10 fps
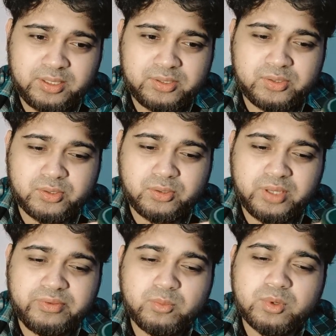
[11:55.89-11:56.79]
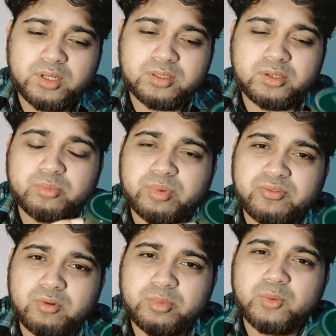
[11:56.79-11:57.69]
So if you want a good
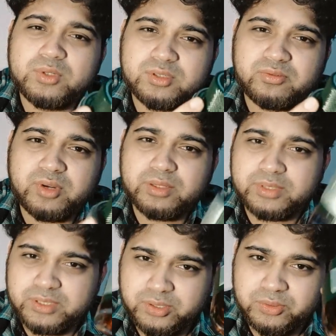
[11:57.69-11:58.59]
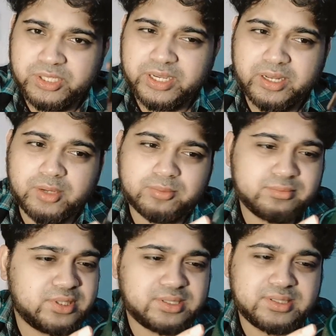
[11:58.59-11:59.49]
performing winter fragrance, do check it out.
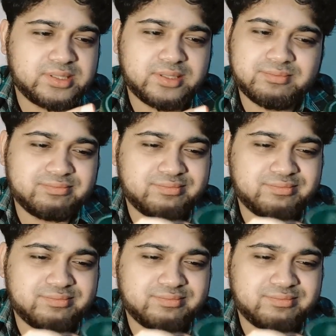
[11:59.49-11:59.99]
As I said,